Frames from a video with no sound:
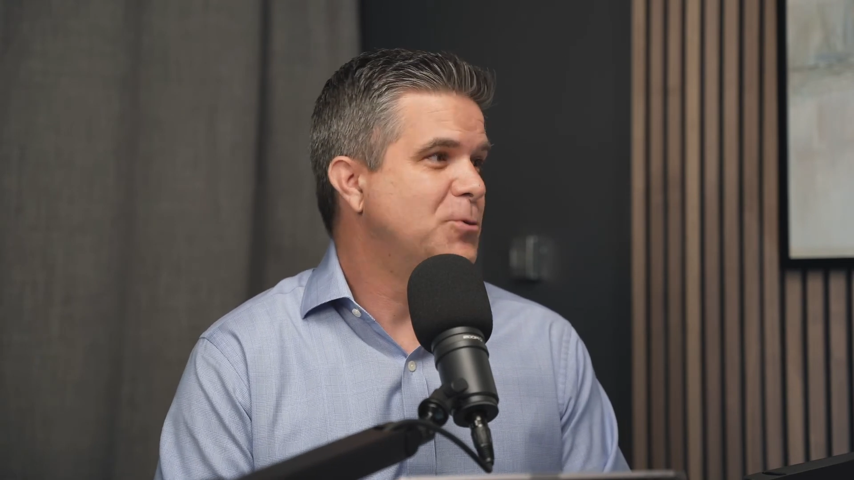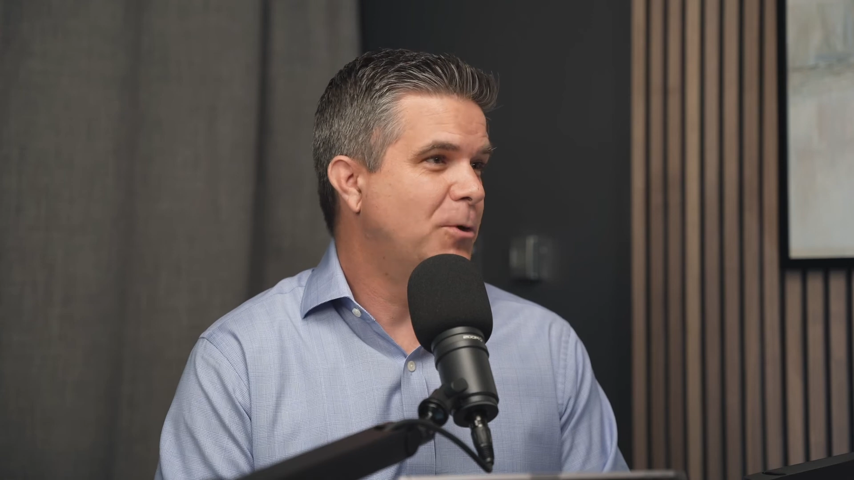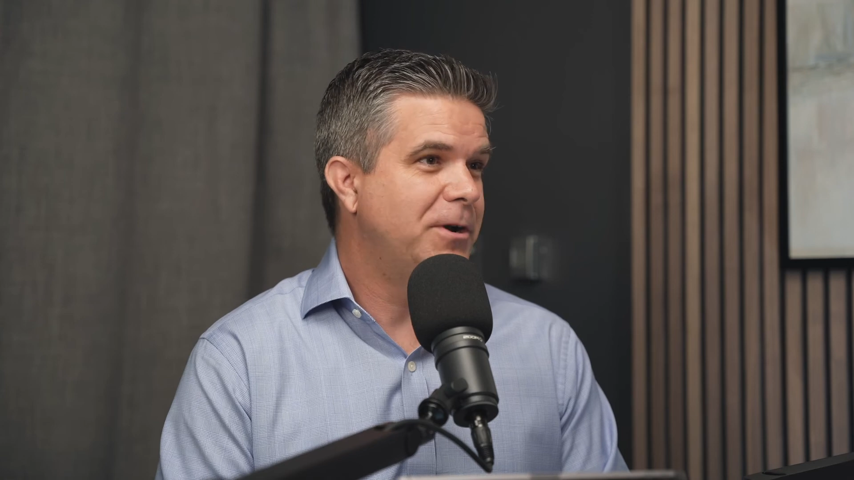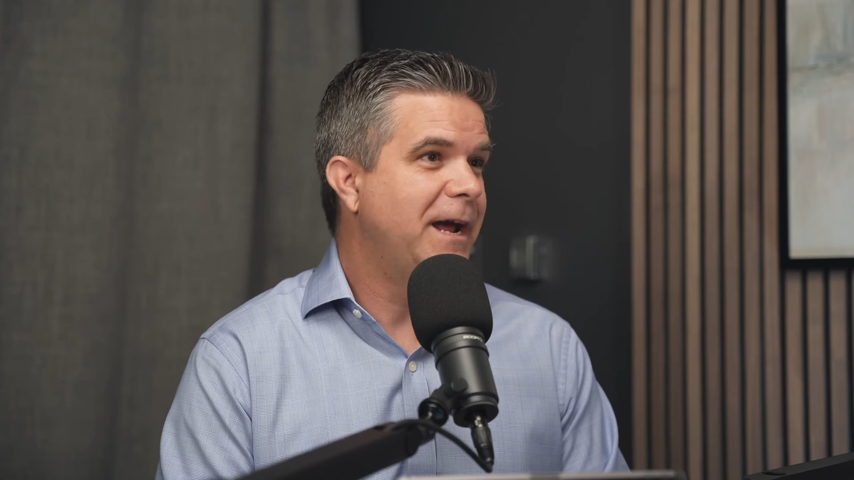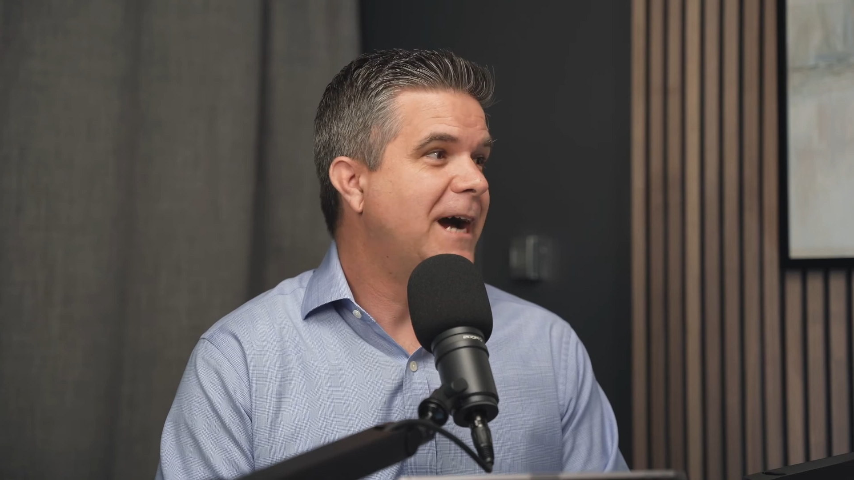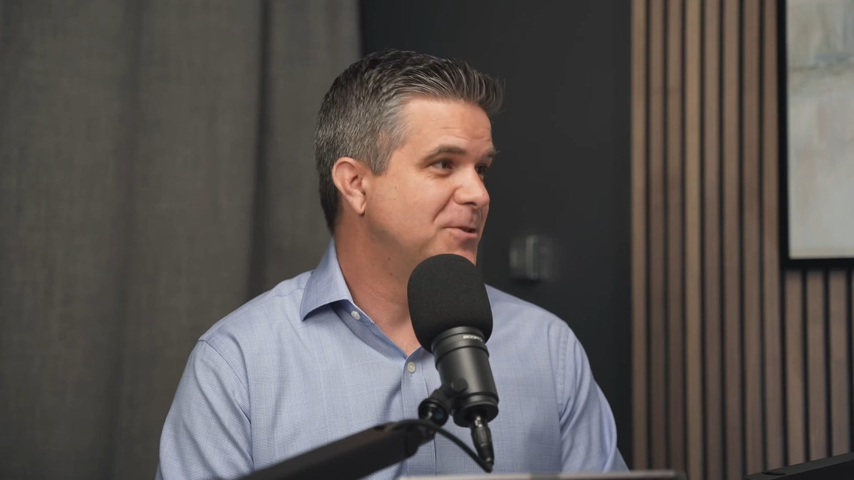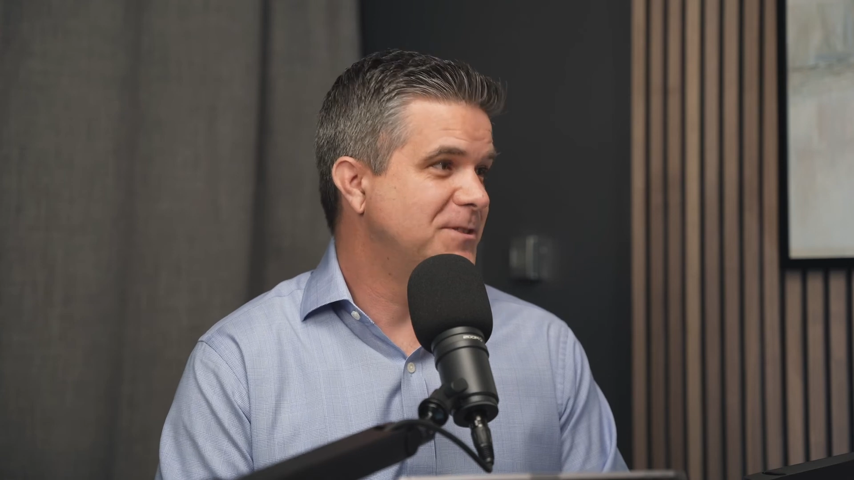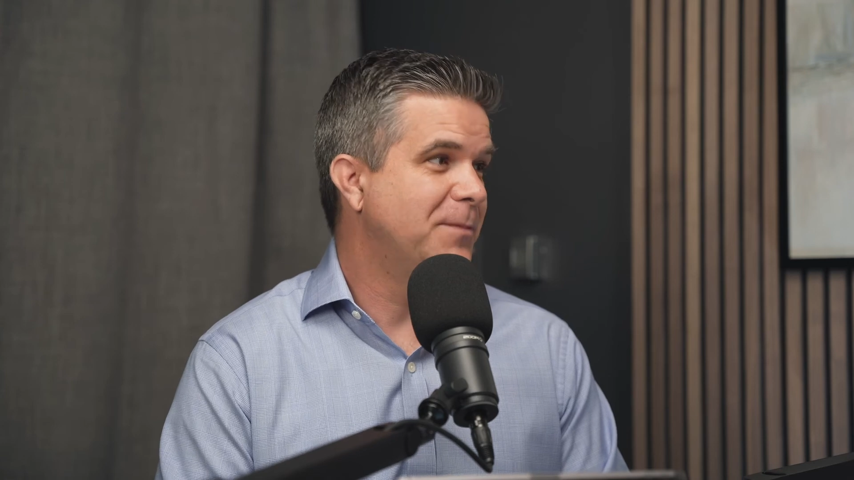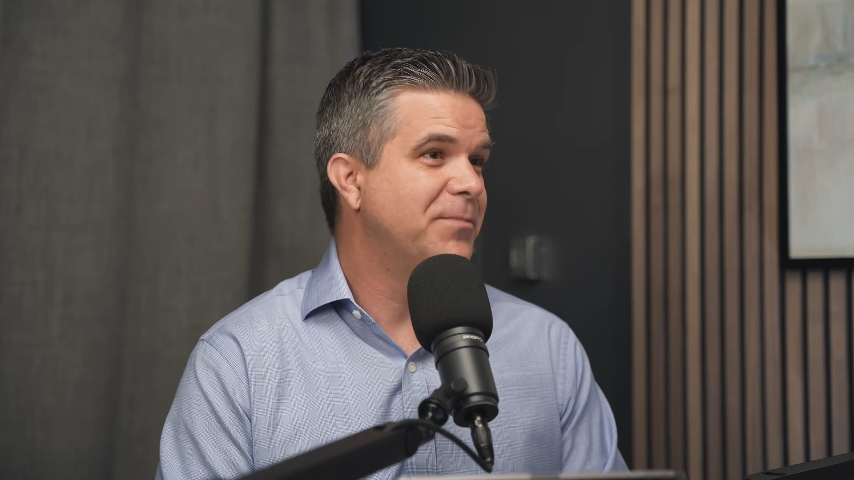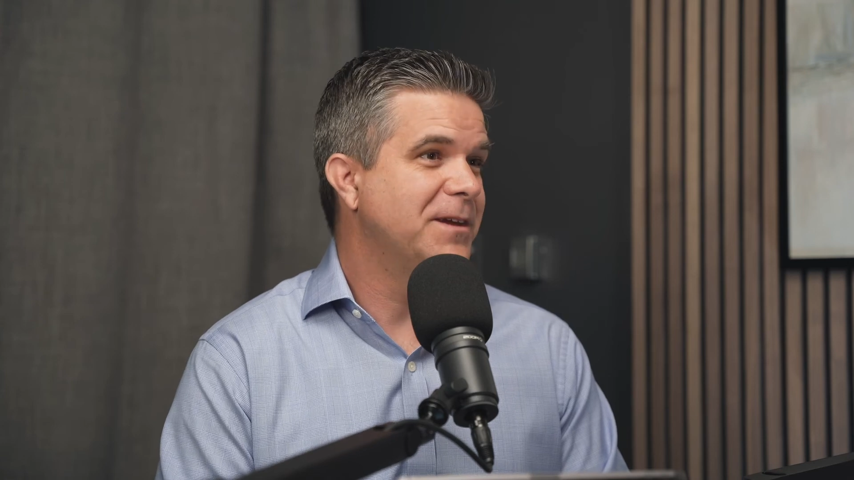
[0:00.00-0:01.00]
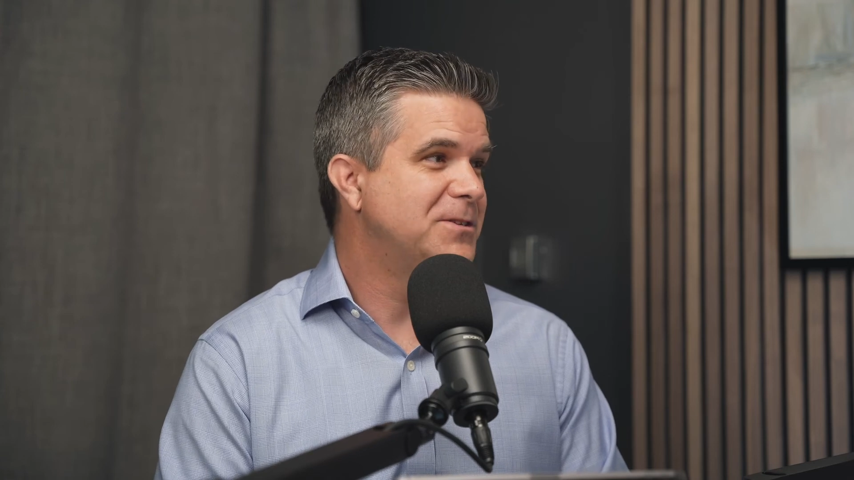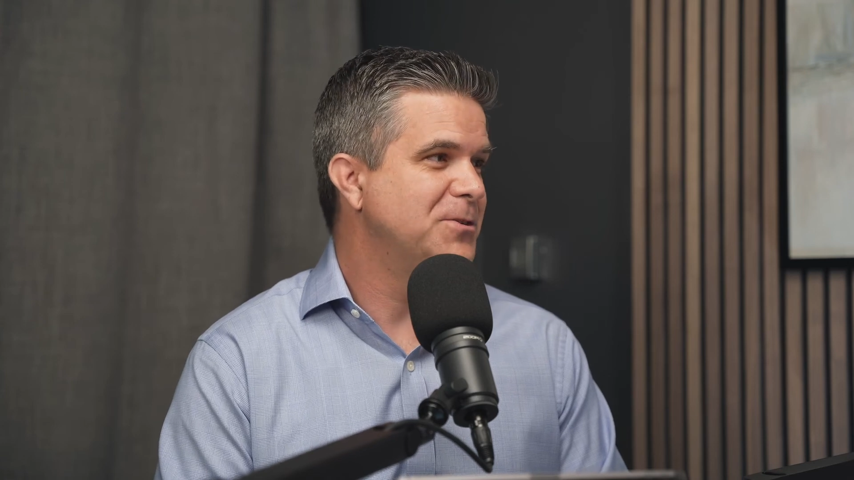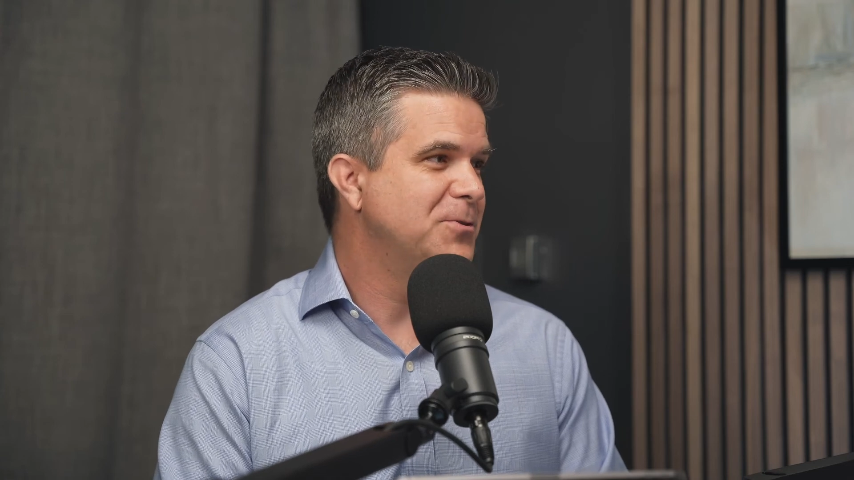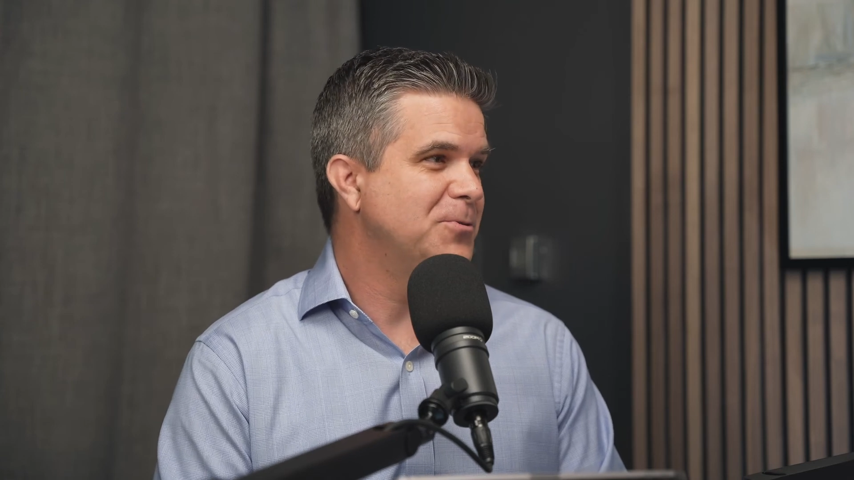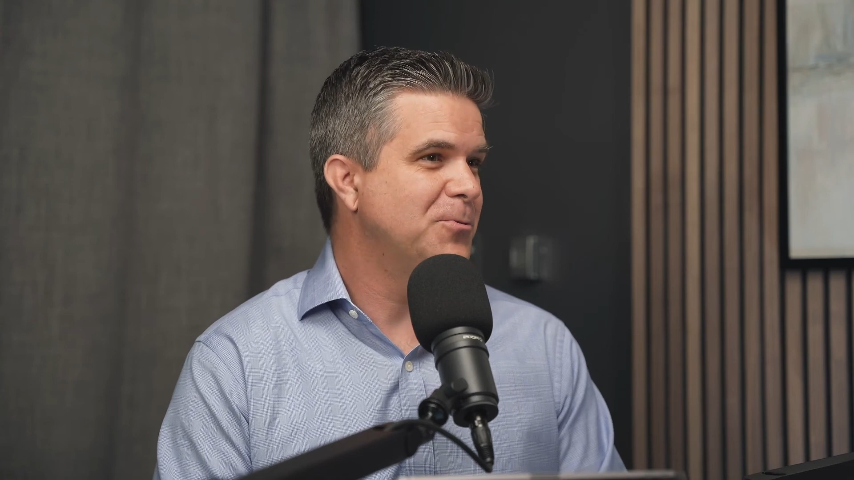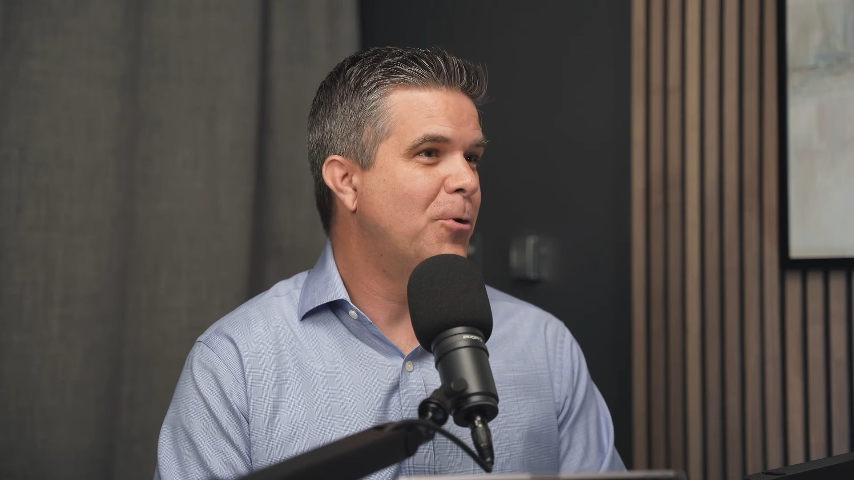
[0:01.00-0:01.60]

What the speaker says: DoorDash or something to